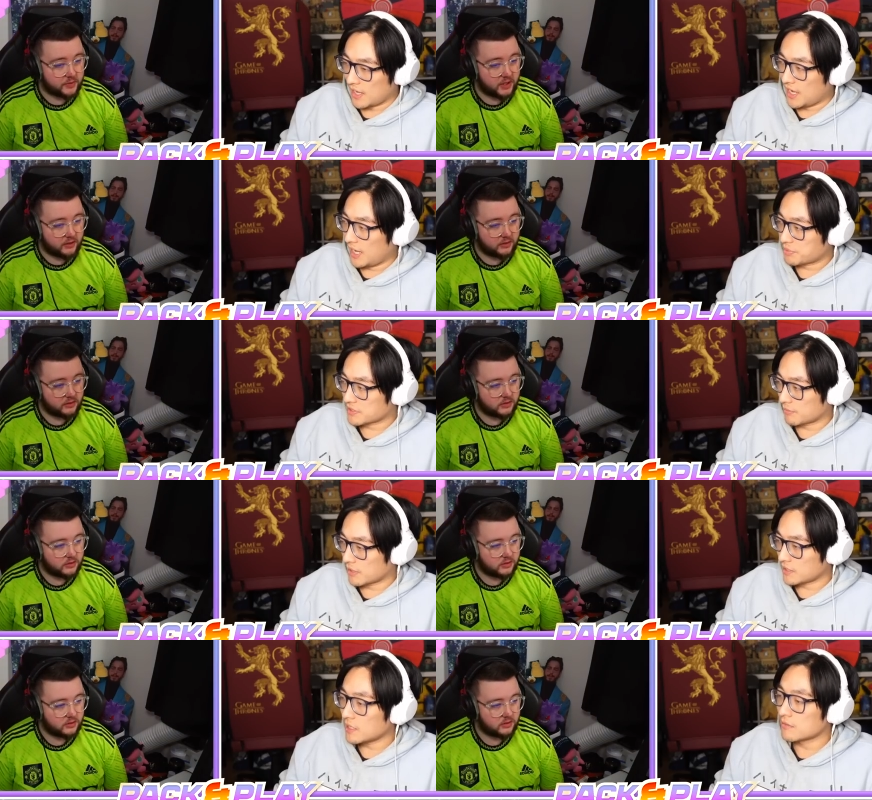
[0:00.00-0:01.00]

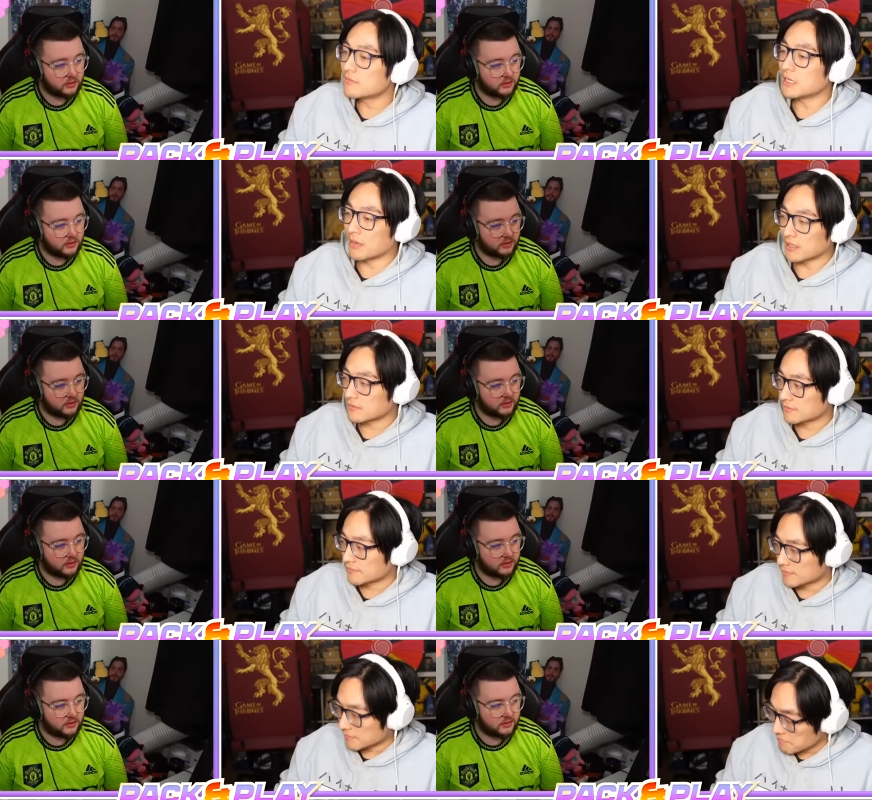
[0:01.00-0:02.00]
Speaker 1: Absolutely, mate.
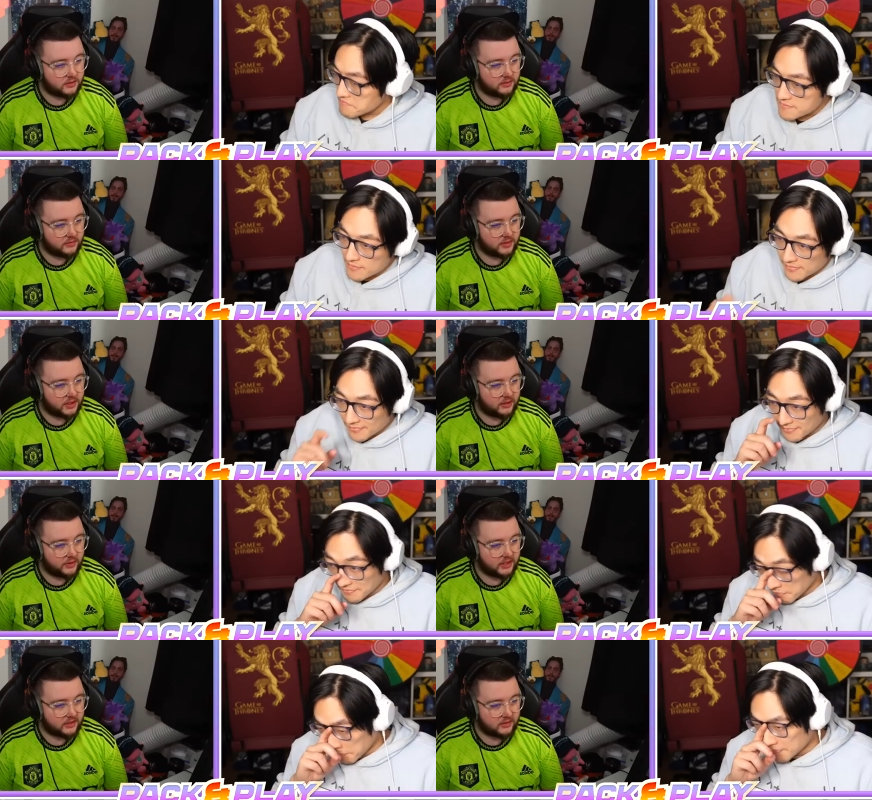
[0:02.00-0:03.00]
Oh.
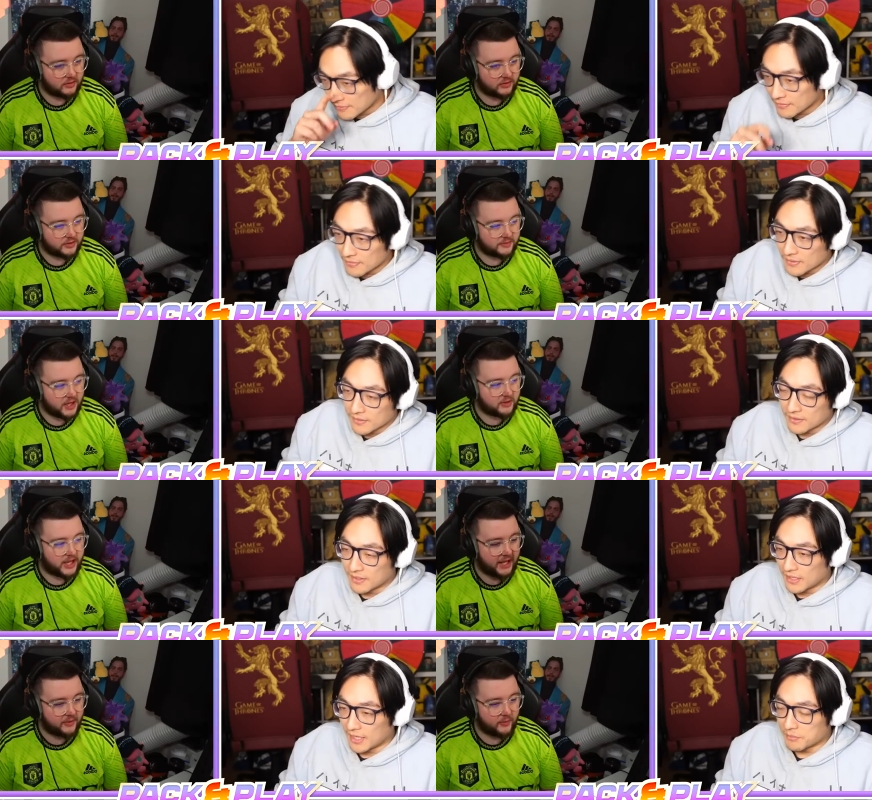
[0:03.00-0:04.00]

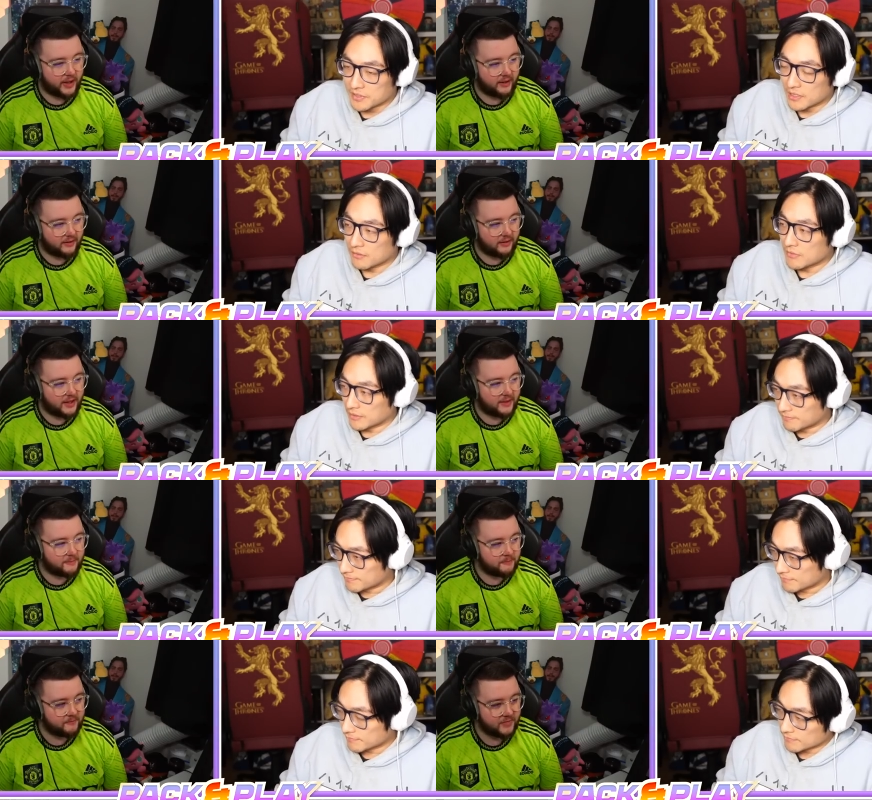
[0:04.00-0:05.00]
Speaker 2: Okay, Absolutely. well,
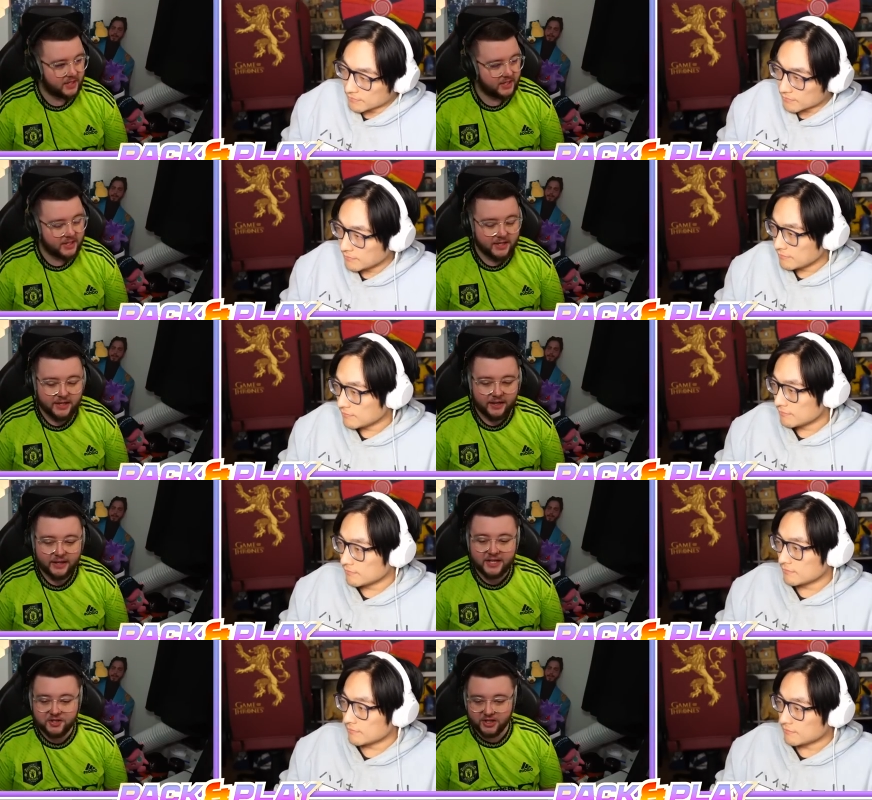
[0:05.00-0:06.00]
um,
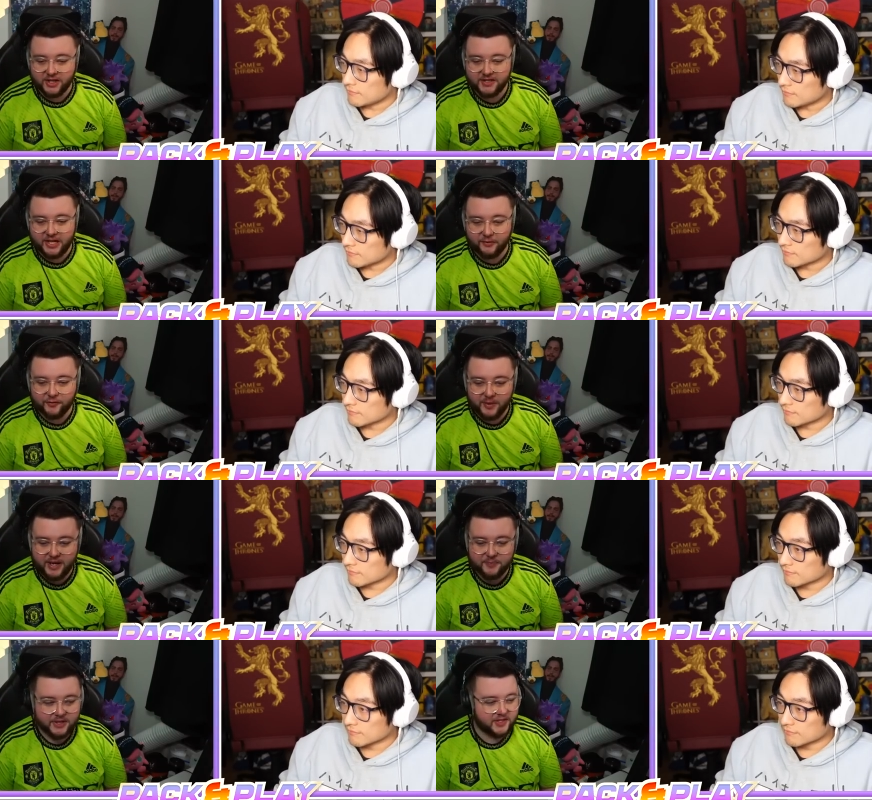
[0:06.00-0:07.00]
less than ideal for
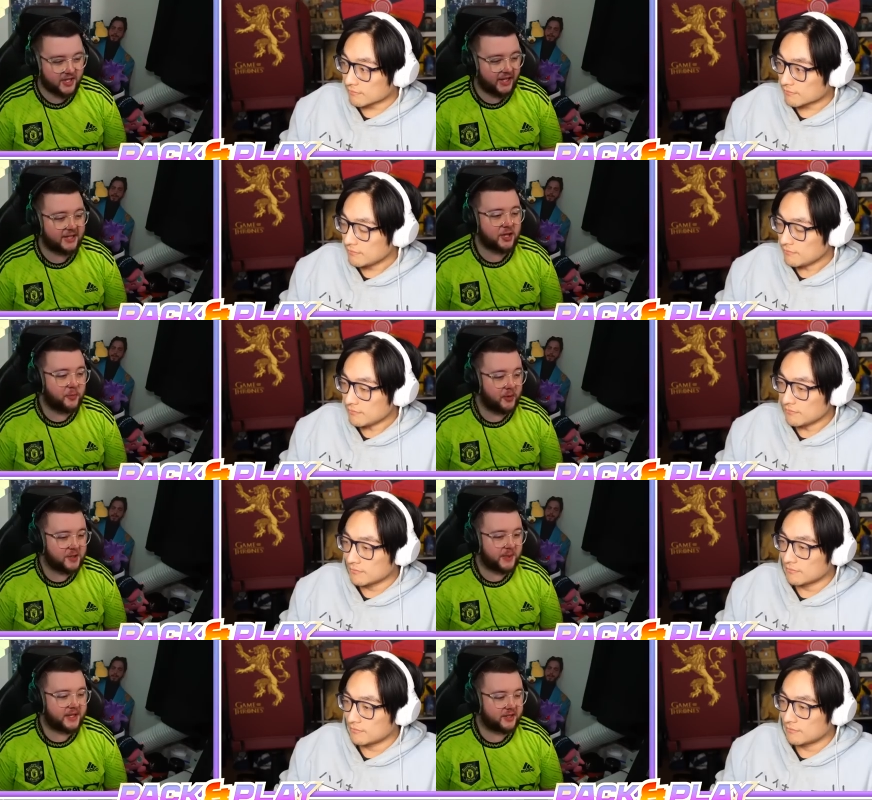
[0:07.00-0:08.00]
me, but uh, let's go put these
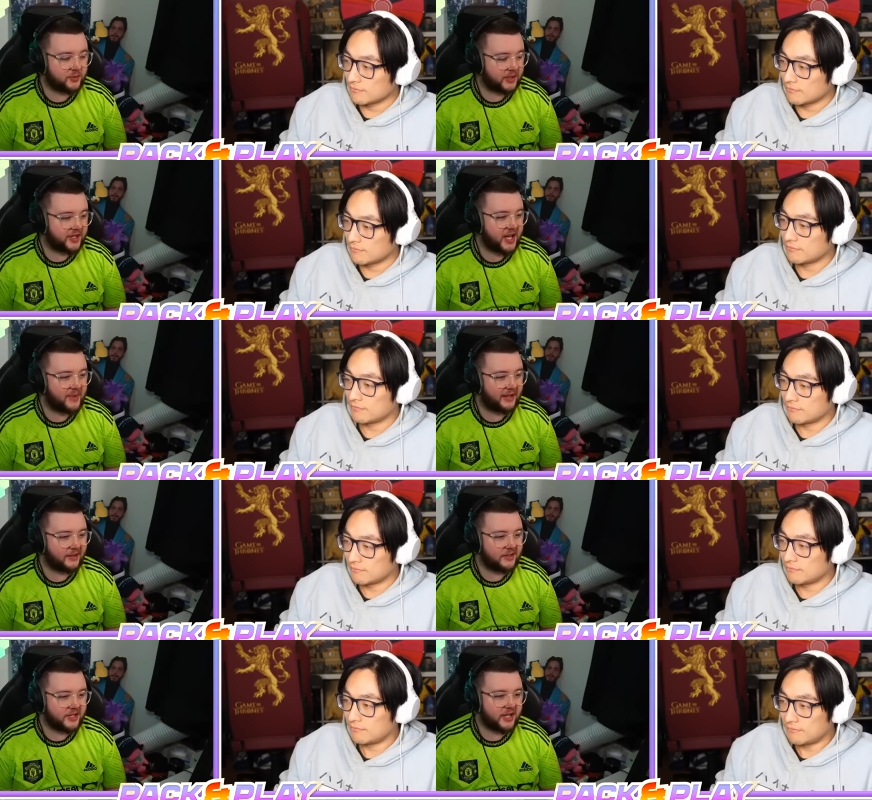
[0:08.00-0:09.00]
players into our team
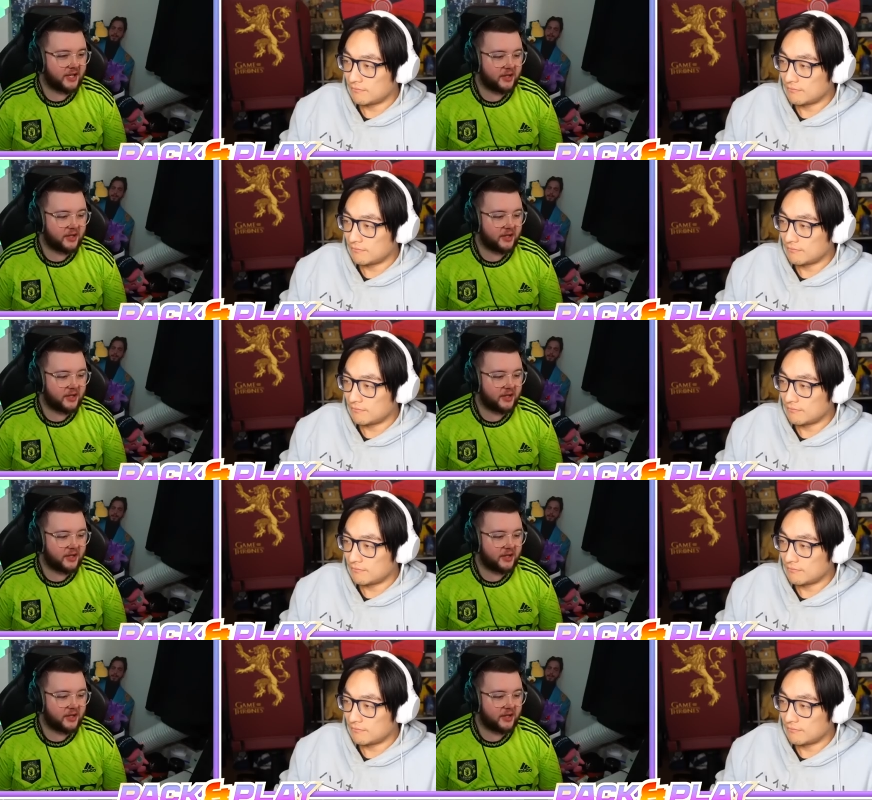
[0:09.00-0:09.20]
and uh,